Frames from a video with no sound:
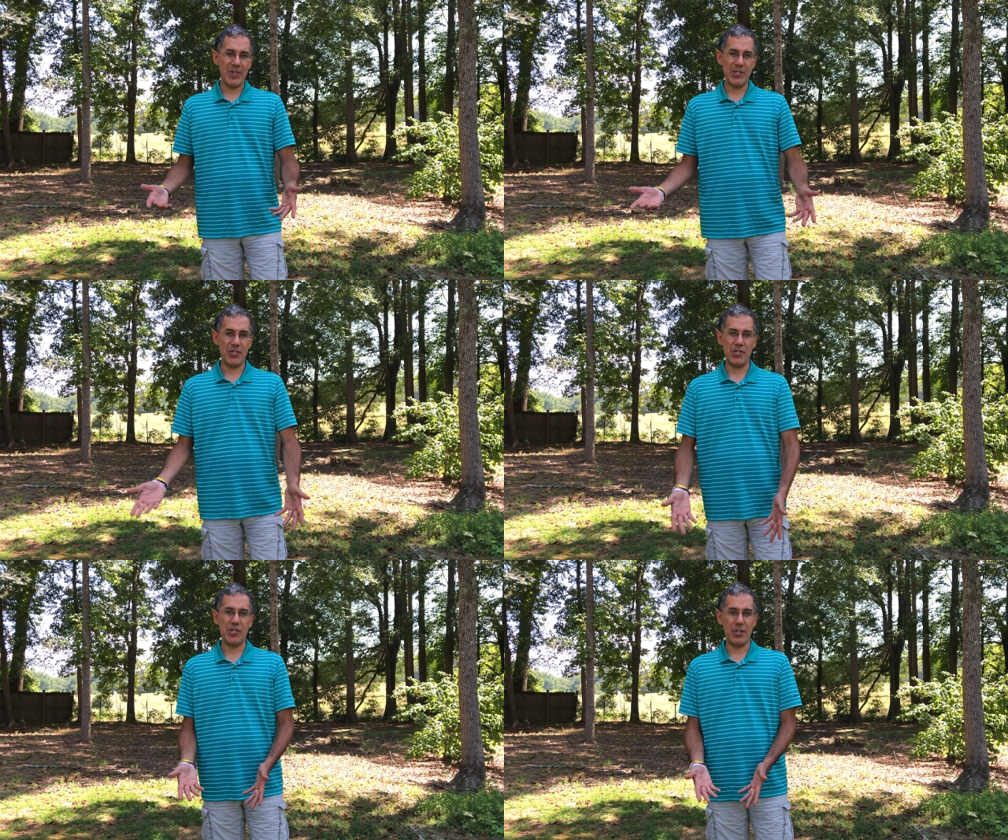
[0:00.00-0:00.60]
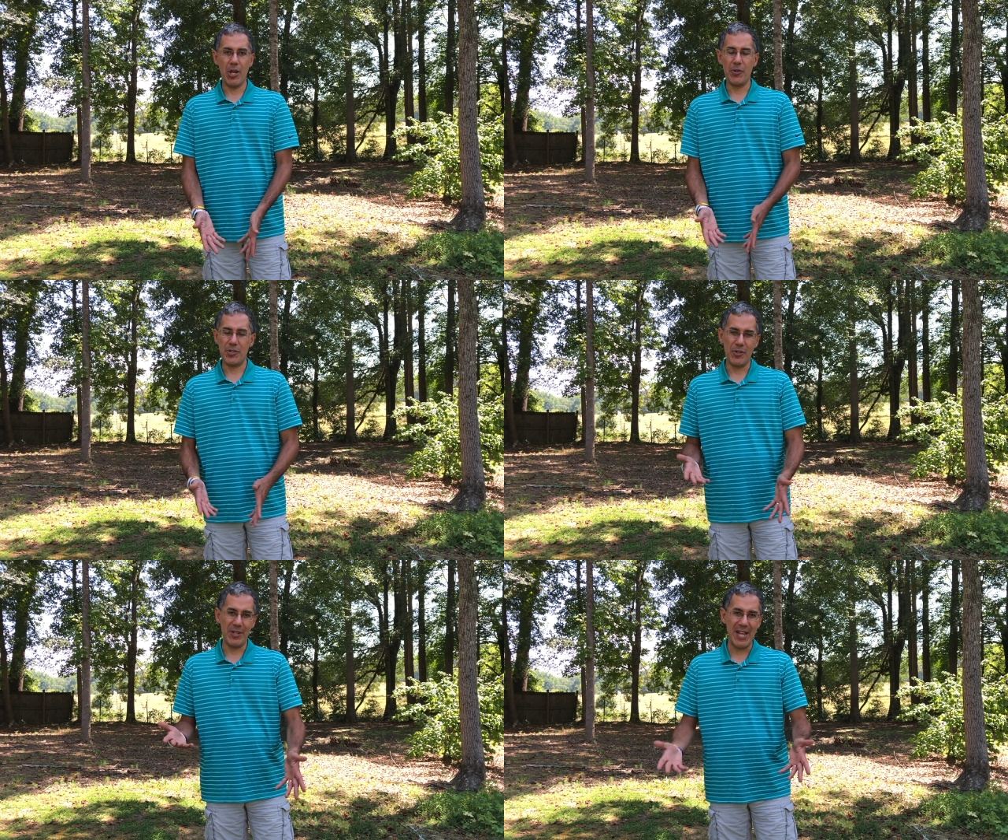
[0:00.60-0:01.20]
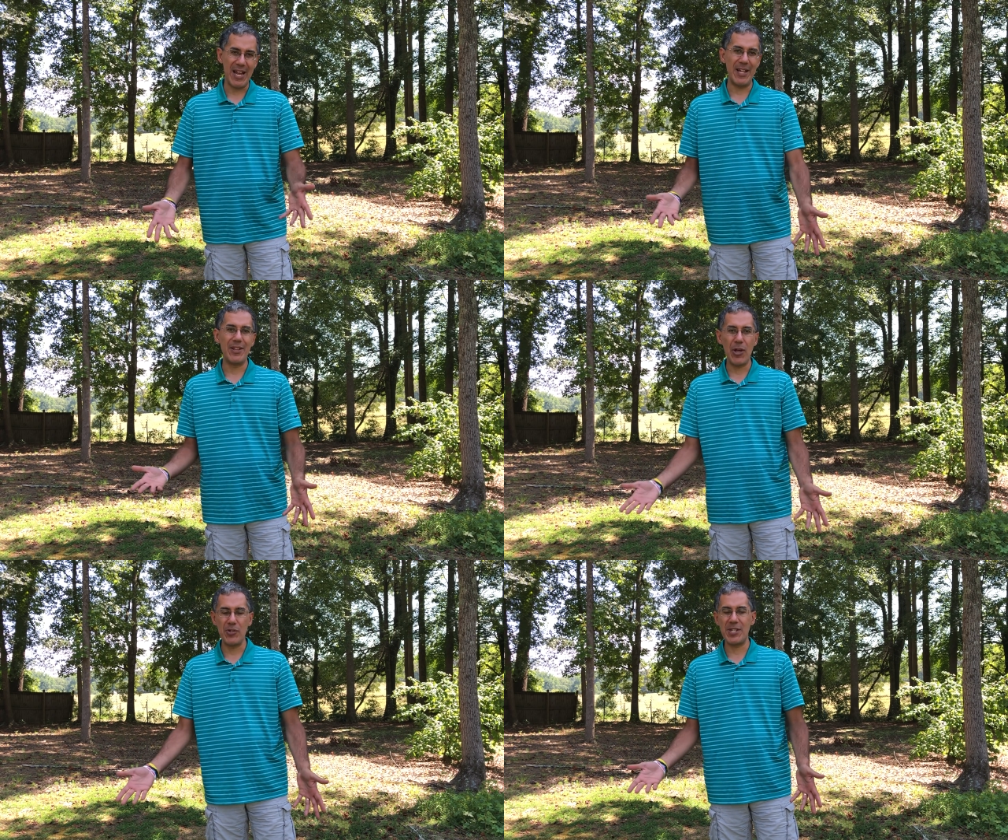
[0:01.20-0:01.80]
It's just low. So
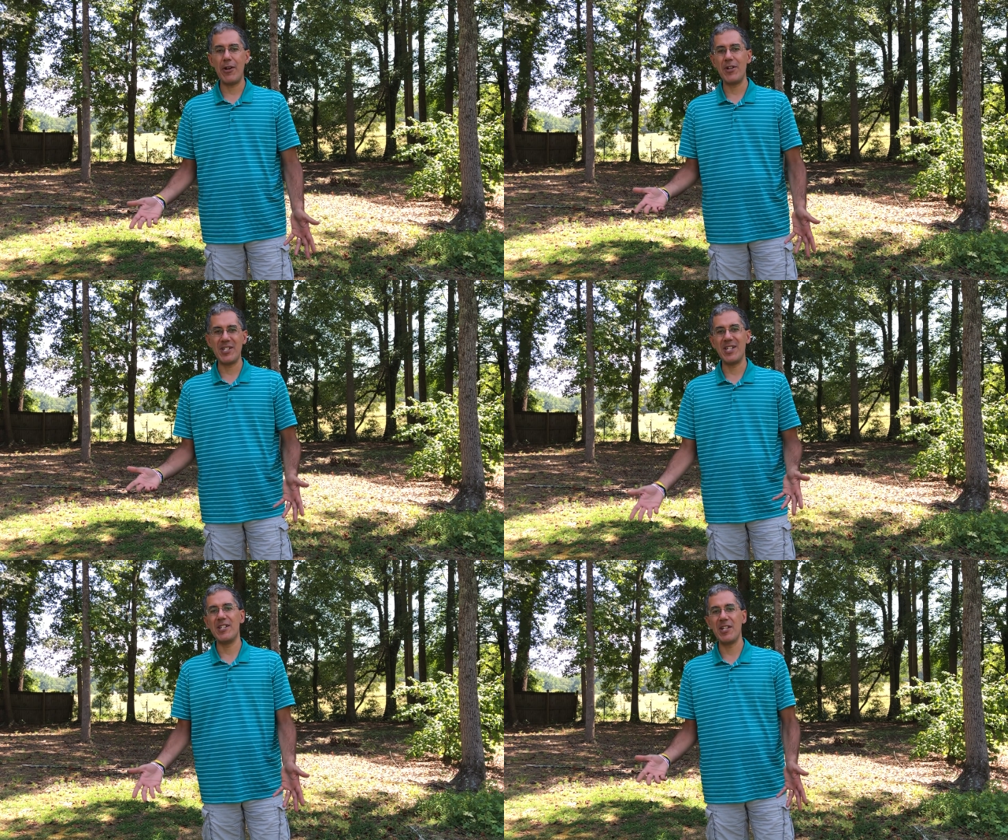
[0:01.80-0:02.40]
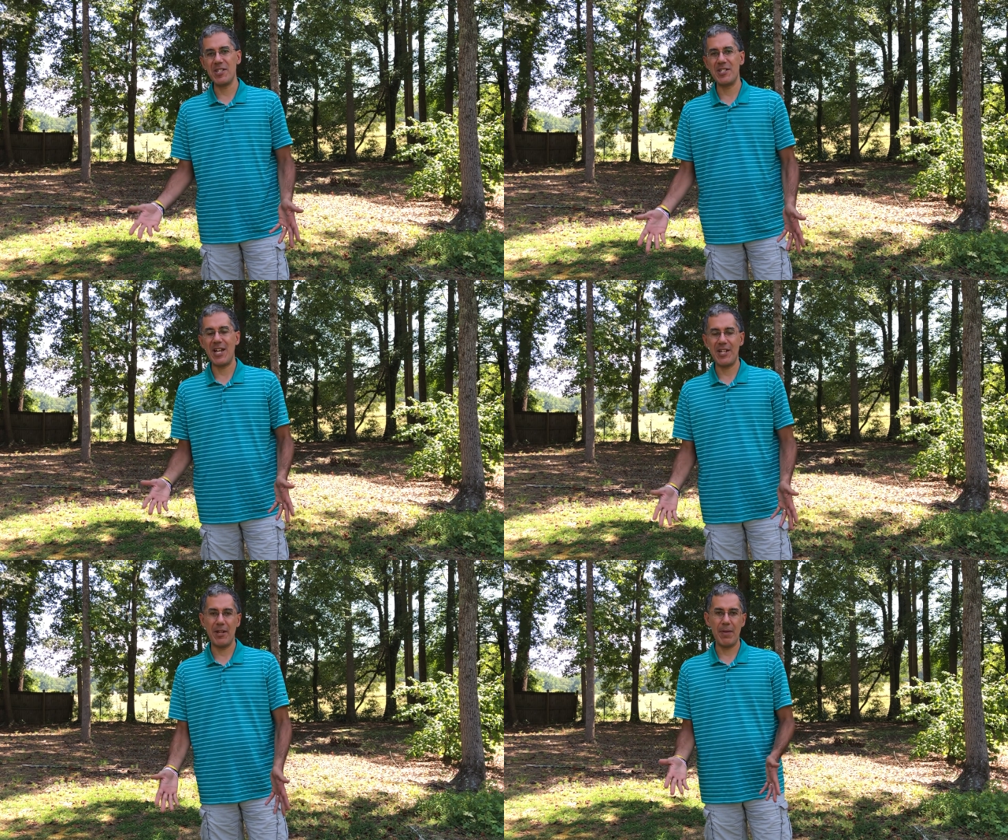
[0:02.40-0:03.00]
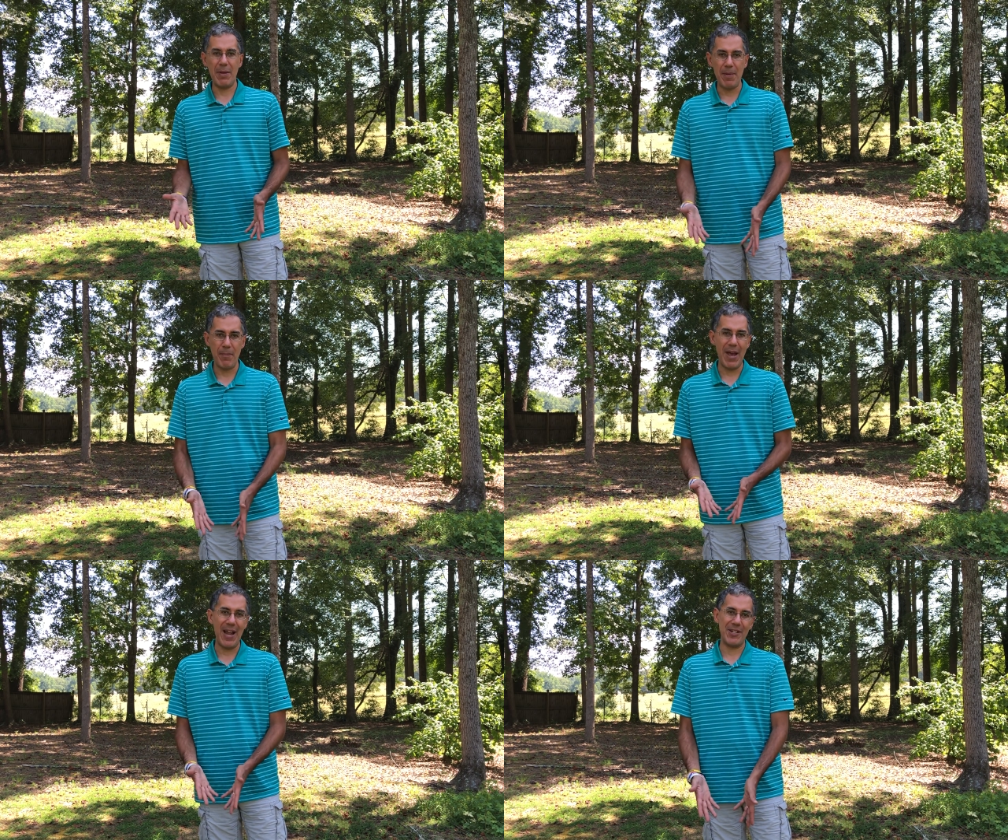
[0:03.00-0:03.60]
in those areas, it doesn't tend to
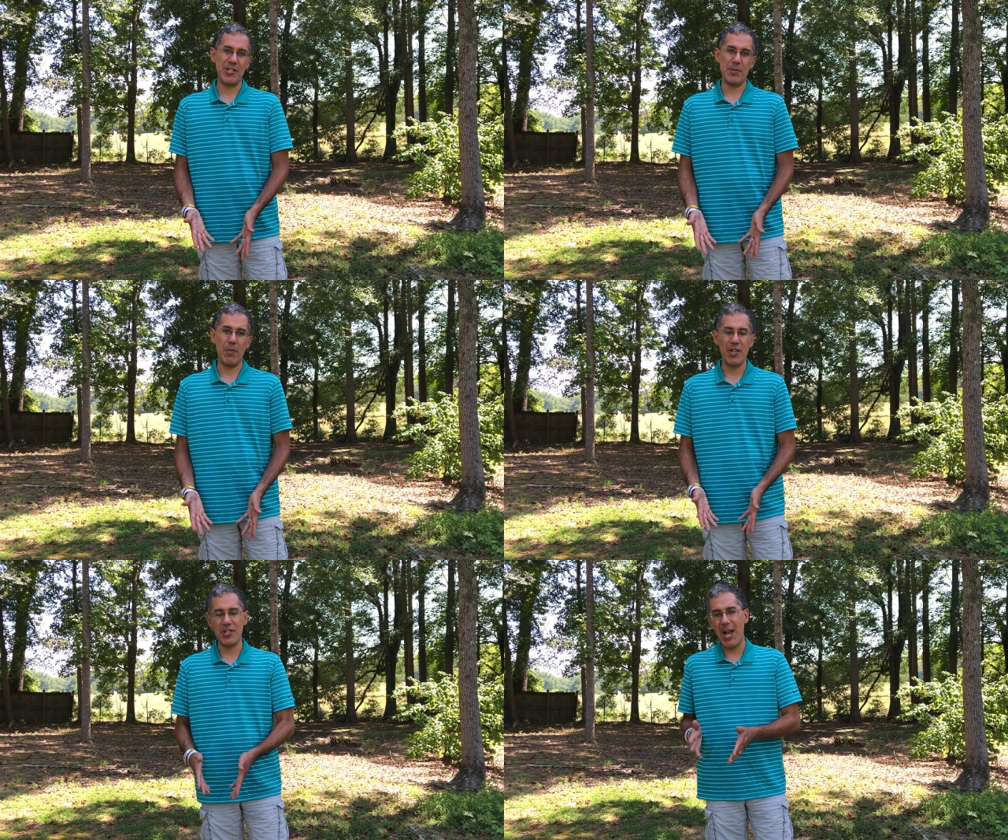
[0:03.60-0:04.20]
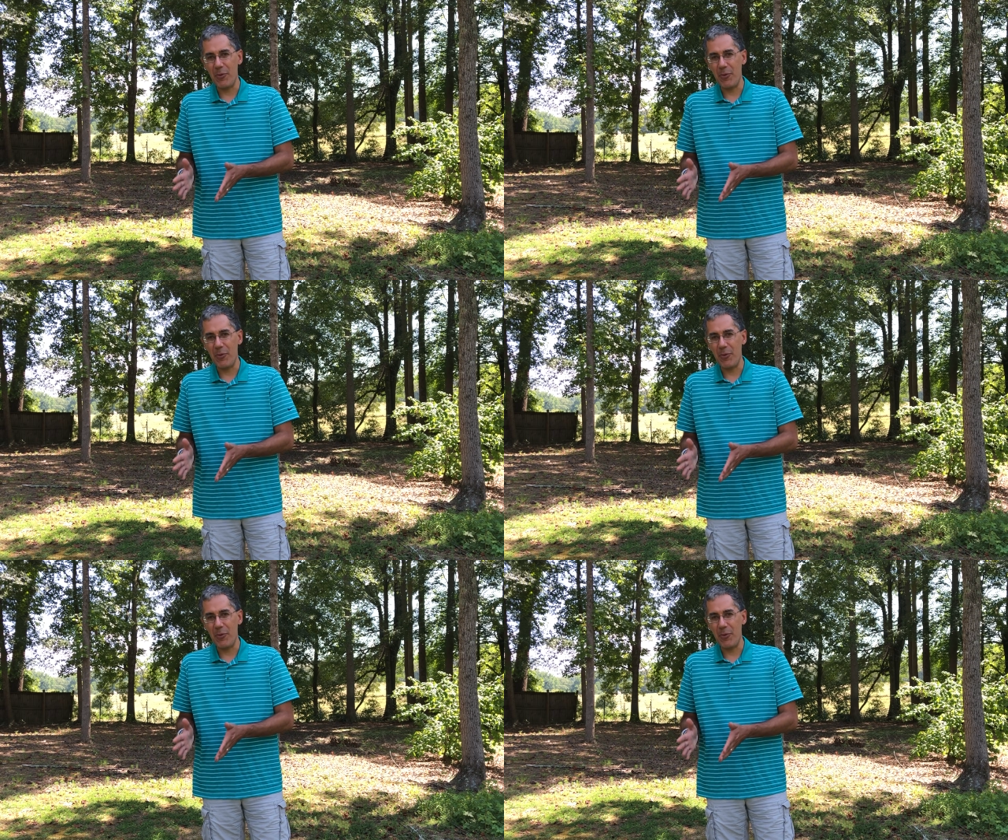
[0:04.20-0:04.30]
impact as much.